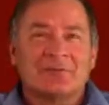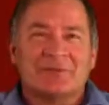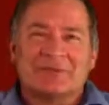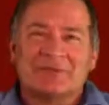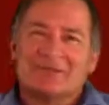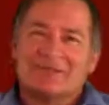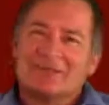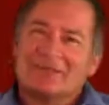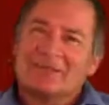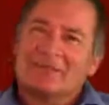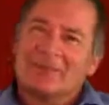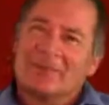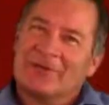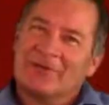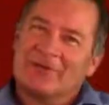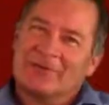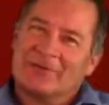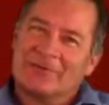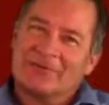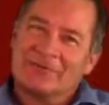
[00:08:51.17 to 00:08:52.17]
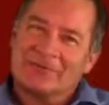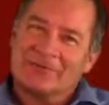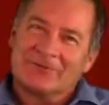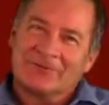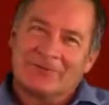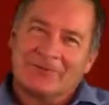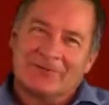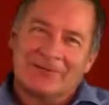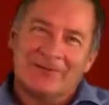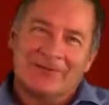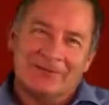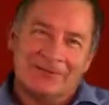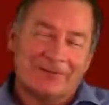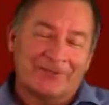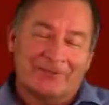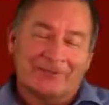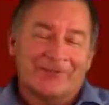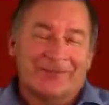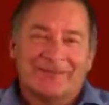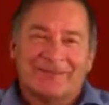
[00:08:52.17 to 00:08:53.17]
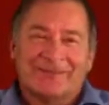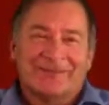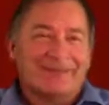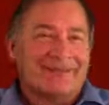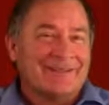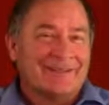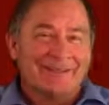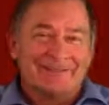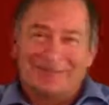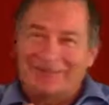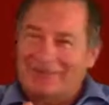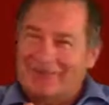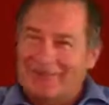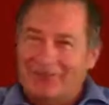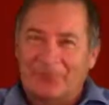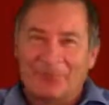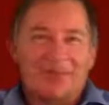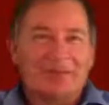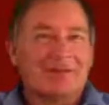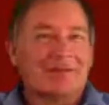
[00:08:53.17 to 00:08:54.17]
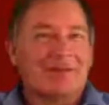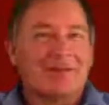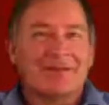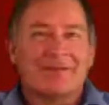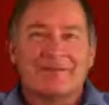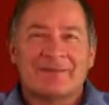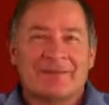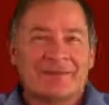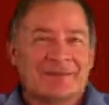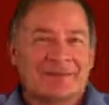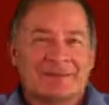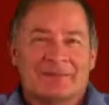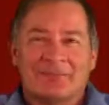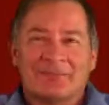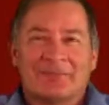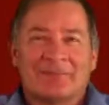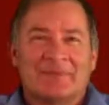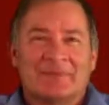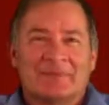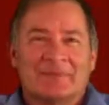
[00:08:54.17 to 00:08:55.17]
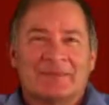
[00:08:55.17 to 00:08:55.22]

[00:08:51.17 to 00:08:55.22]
because these microphones are right here and they'll pick all of that up.